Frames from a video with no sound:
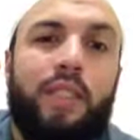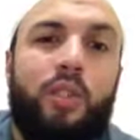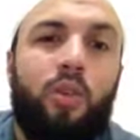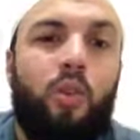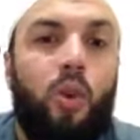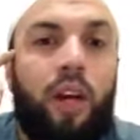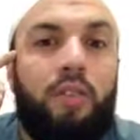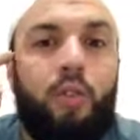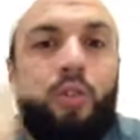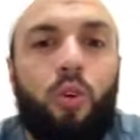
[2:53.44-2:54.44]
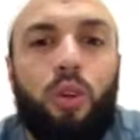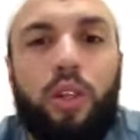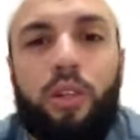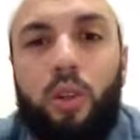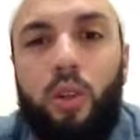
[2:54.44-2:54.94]
So you have to
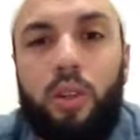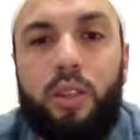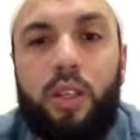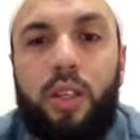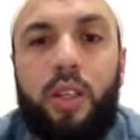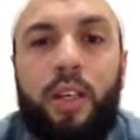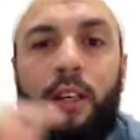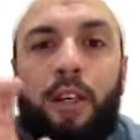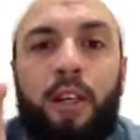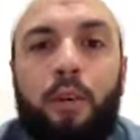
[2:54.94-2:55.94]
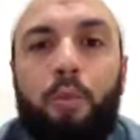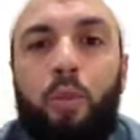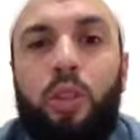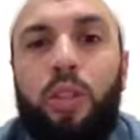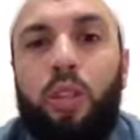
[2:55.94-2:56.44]
focus on
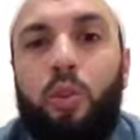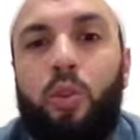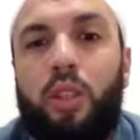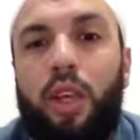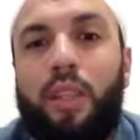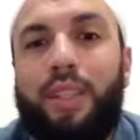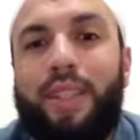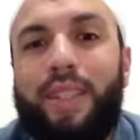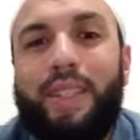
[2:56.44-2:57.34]
putting your tongue